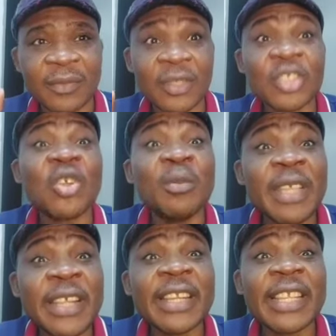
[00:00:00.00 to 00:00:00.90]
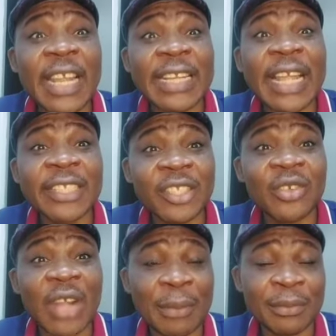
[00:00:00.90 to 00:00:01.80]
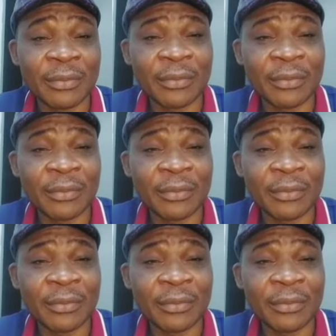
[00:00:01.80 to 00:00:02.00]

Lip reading: Something greater than that is going to happen.